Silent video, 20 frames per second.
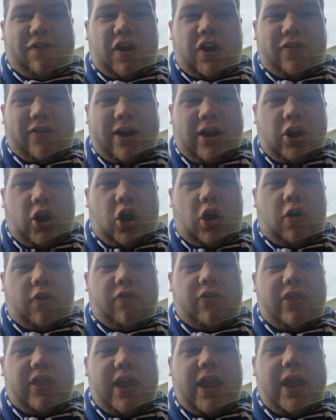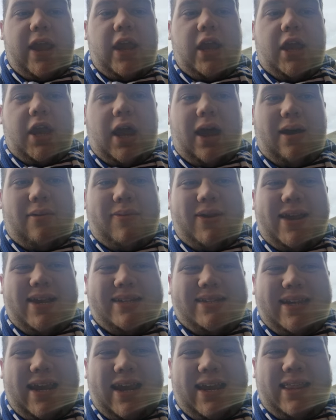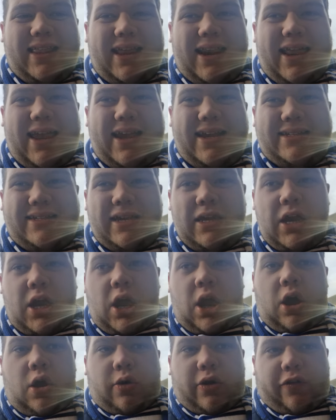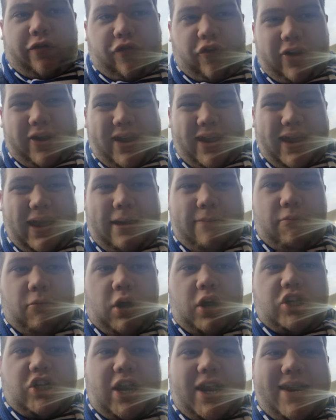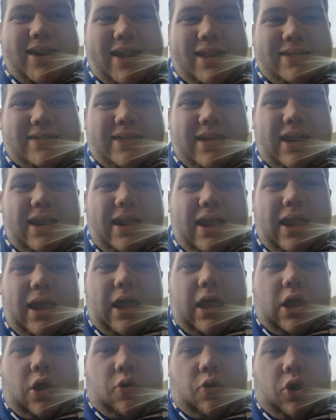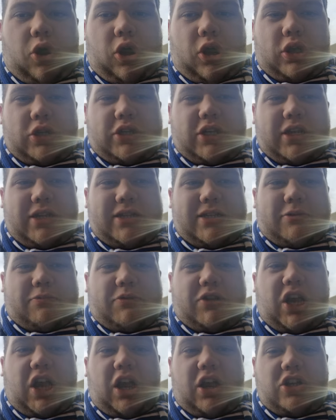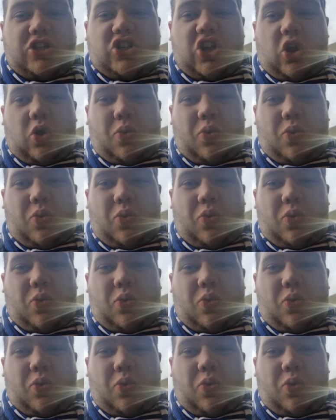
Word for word: third round of the Cup. Leeds taking the lead with a free kick in by Jay Lansing was tucked